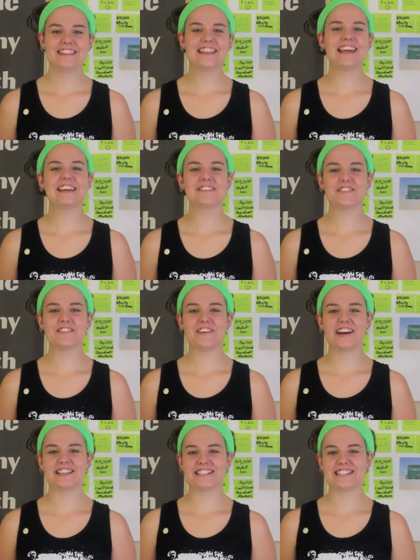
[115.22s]
Thank you for
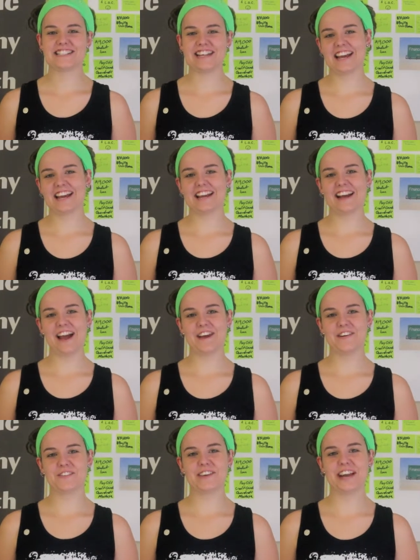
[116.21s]
watching today. I
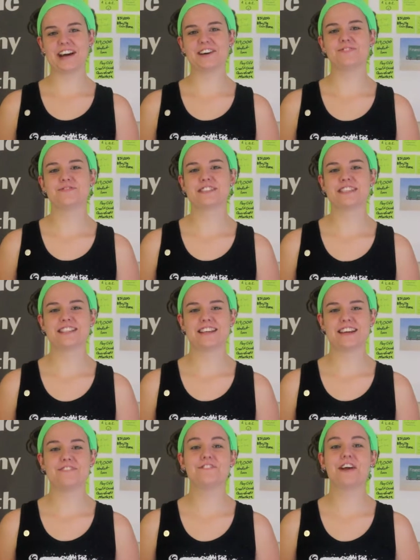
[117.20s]
hope it helped.
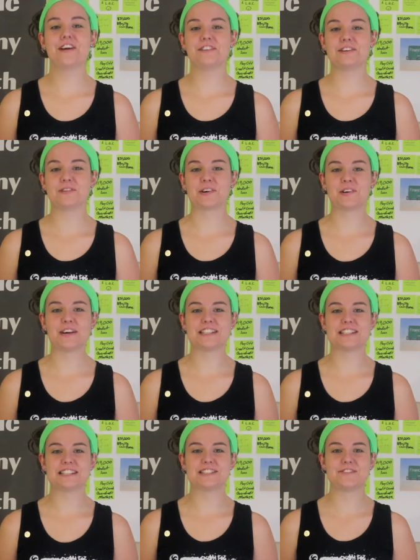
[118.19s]
If you have any more
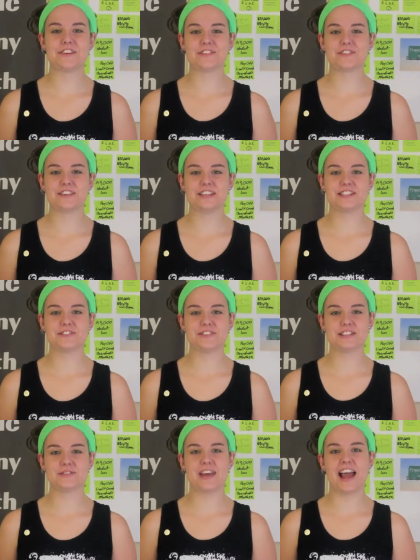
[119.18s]
questions, feel free to
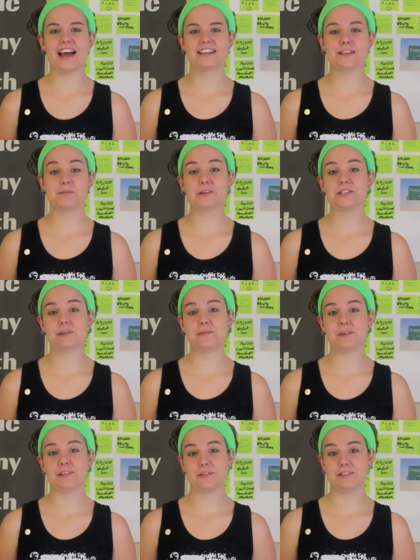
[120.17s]
reach me at
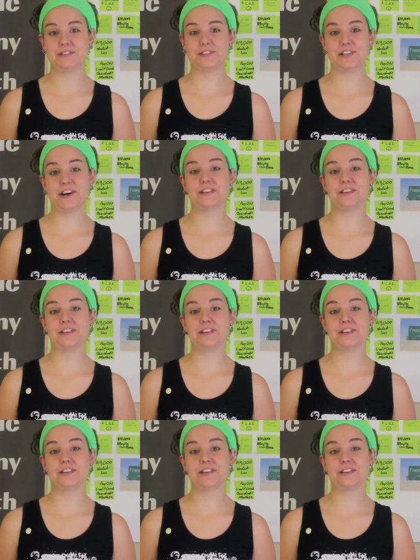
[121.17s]
www.fitwraps.ca.